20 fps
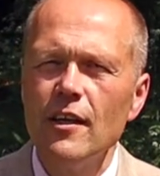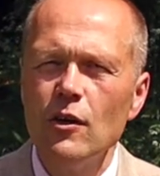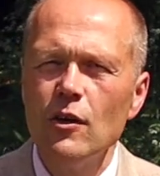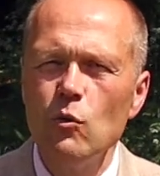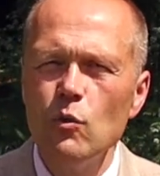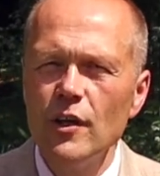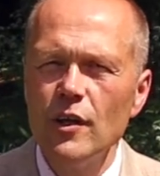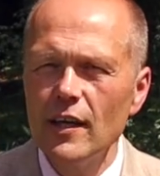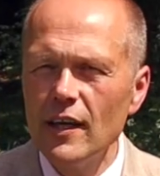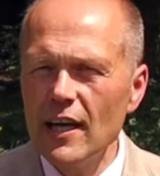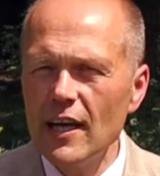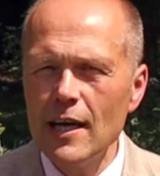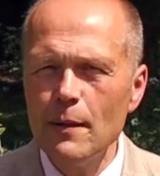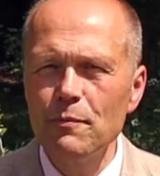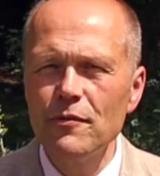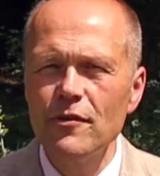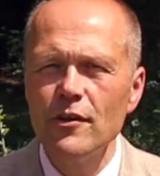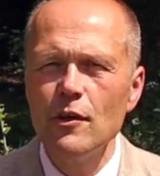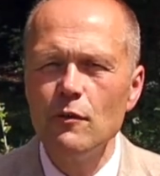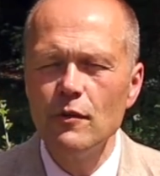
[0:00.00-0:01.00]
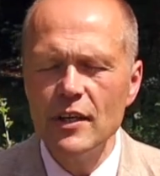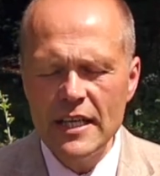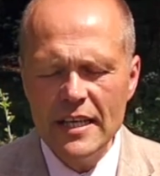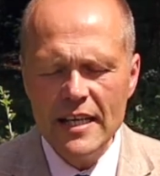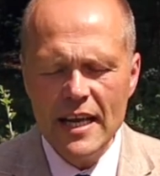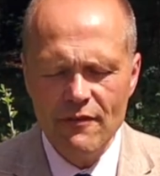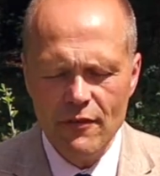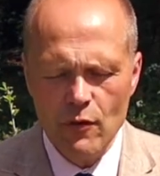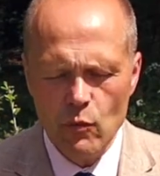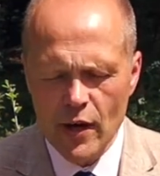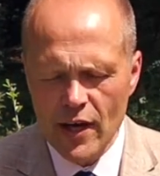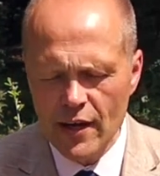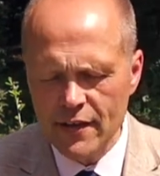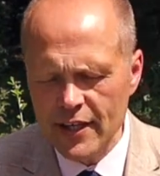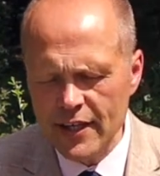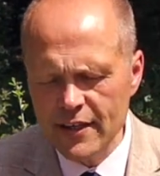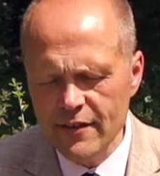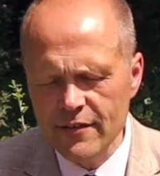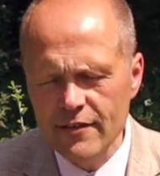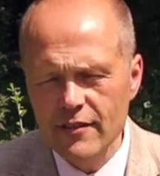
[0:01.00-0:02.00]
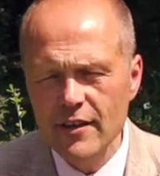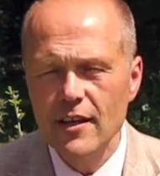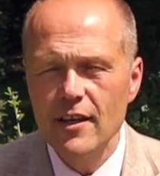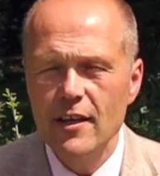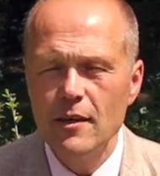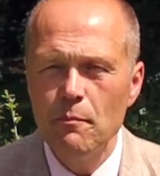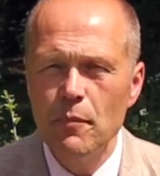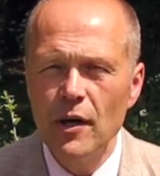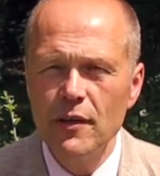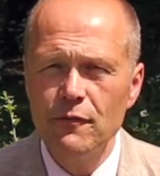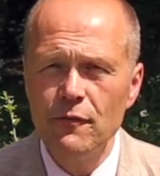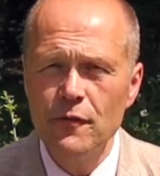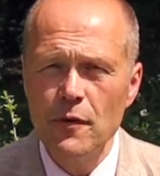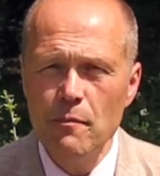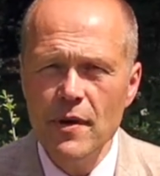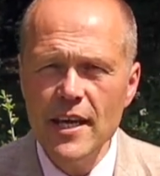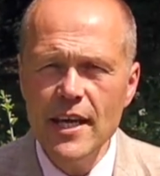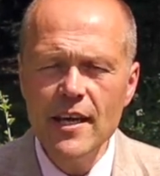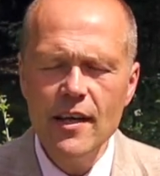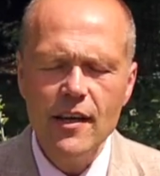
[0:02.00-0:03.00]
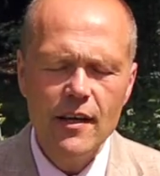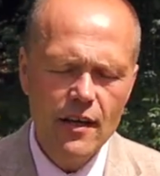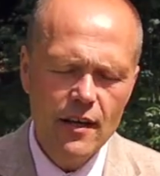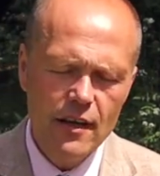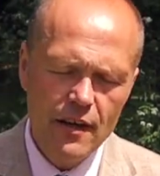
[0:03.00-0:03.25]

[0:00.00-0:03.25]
who would absolutely never wear these, but for me,